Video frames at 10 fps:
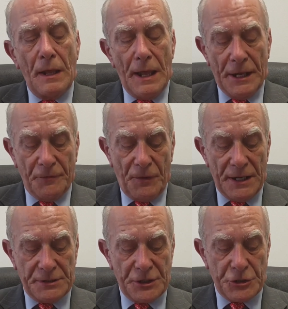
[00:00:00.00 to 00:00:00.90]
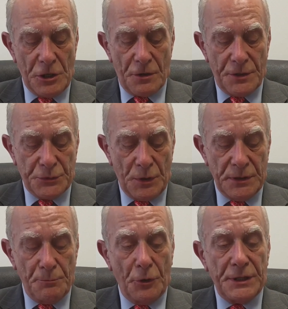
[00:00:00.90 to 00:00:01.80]
Anaphylactic shock is when the
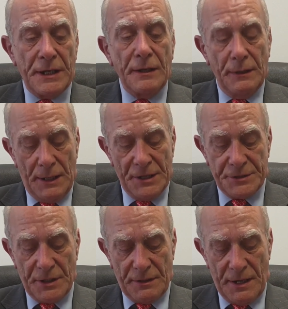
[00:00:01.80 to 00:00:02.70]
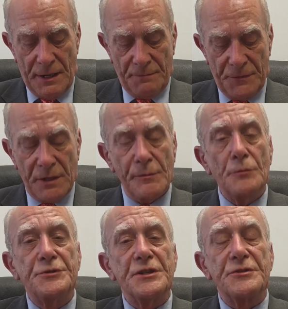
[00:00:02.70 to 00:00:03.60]
body has the immune
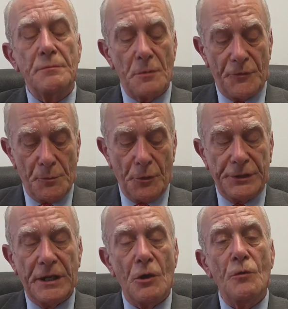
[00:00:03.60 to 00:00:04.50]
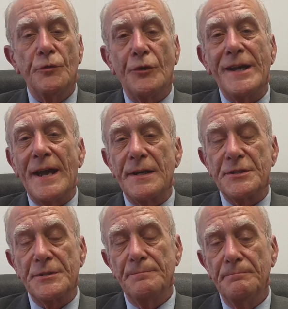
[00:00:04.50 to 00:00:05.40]
system of the body overreacts.